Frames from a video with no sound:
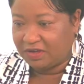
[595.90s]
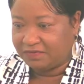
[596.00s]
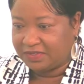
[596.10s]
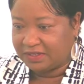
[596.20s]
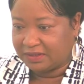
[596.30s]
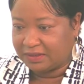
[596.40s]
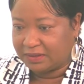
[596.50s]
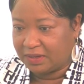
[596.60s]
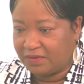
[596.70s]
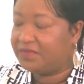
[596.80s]
of
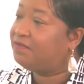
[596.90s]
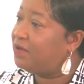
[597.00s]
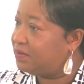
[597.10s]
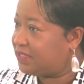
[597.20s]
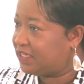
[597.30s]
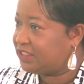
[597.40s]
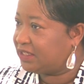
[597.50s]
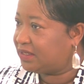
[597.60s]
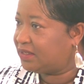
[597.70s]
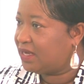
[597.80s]
the
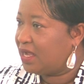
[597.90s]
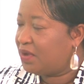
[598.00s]
foundation